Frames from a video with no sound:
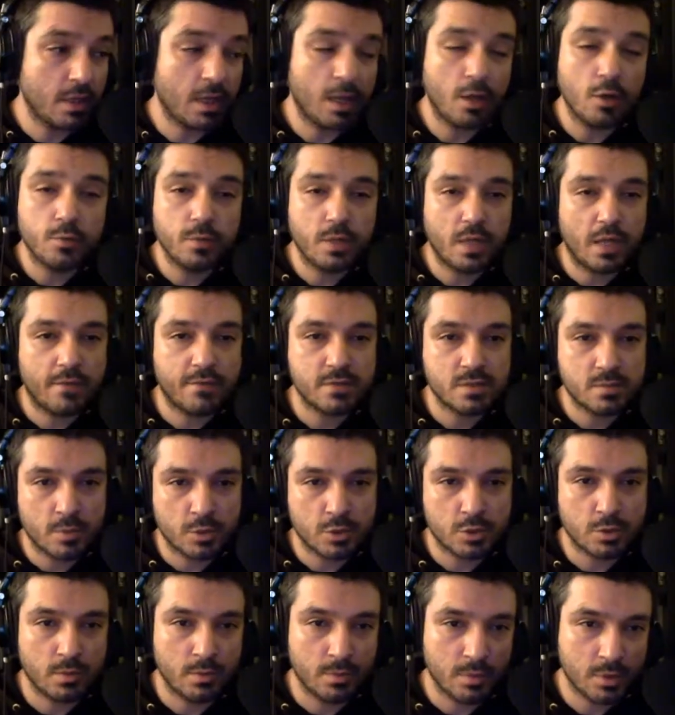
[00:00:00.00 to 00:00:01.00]
I hope they have as
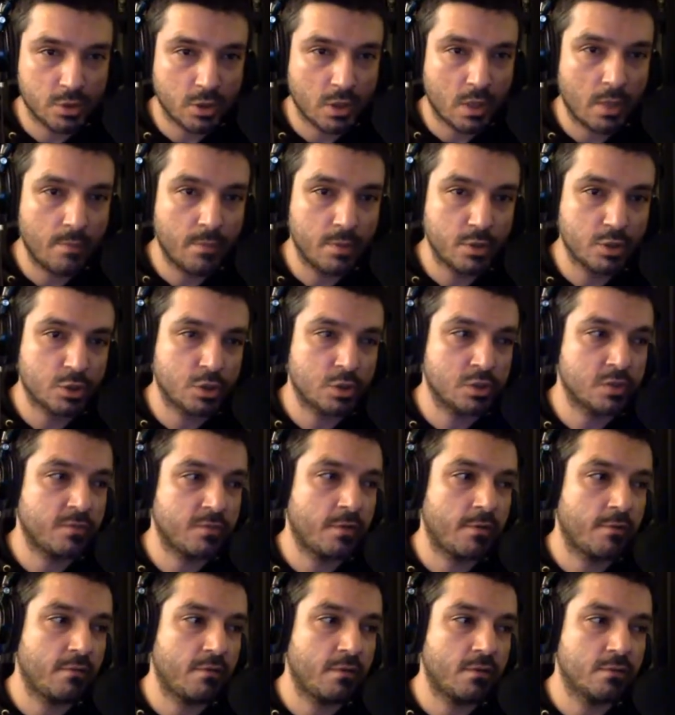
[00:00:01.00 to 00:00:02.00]
much of ambition as
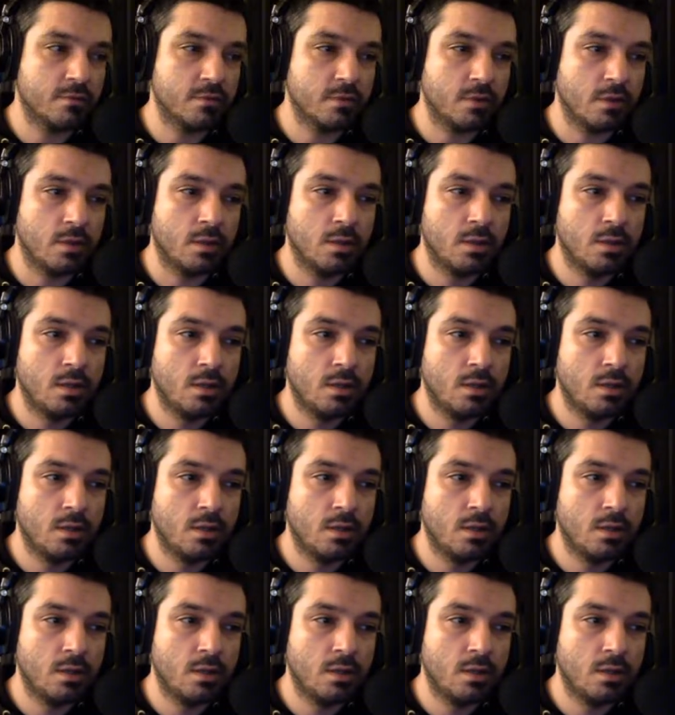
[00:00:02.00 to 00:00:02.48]
Fred VanVleet.